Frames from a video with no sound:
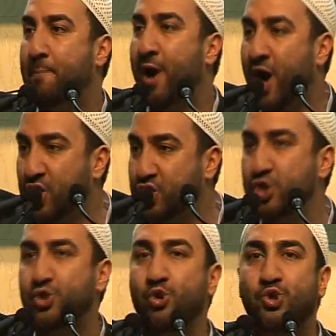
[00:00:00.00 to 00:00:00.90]

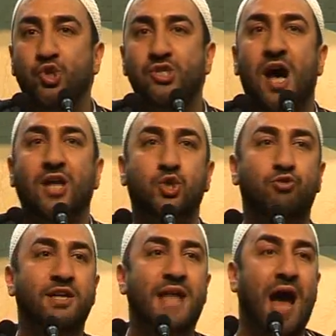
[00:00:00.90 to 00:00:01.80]
Persians used to start to
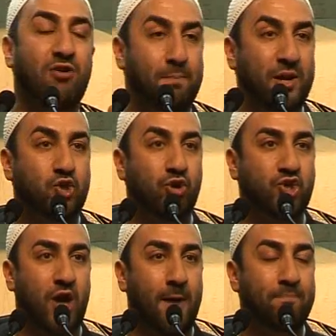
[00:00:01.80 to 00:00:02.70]
read Arab
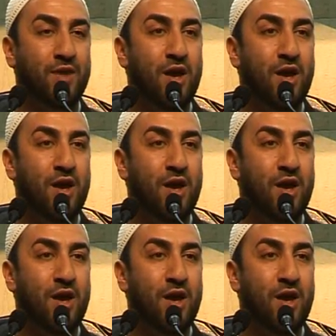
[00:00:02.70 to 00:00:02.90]
literature.